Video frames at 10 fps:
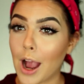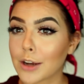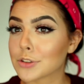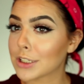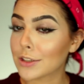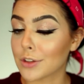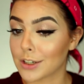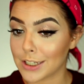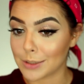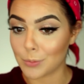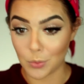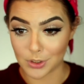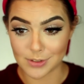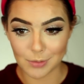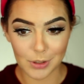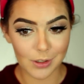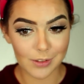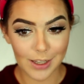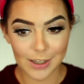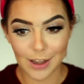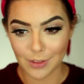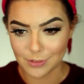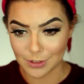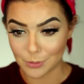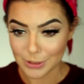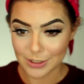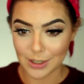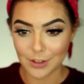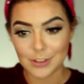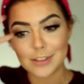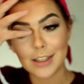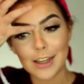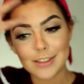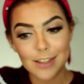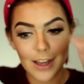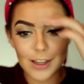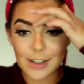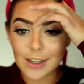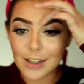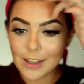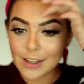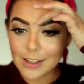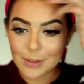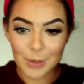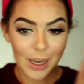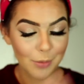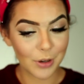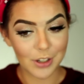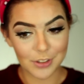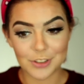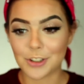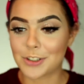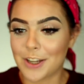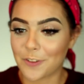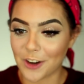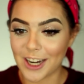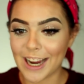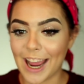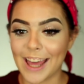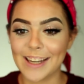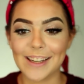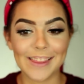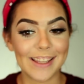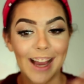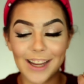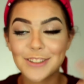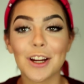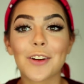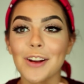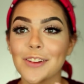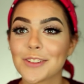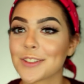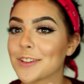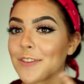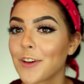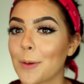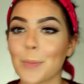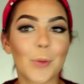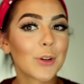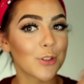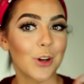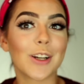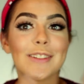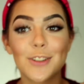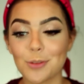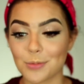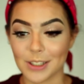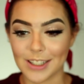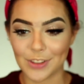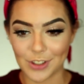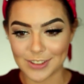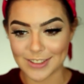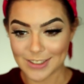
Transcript: actually looking more similar. Like, a little bit the colors, like I said, My eyebrow colors are different and the eyeshadow colors are different, but we're starting to really look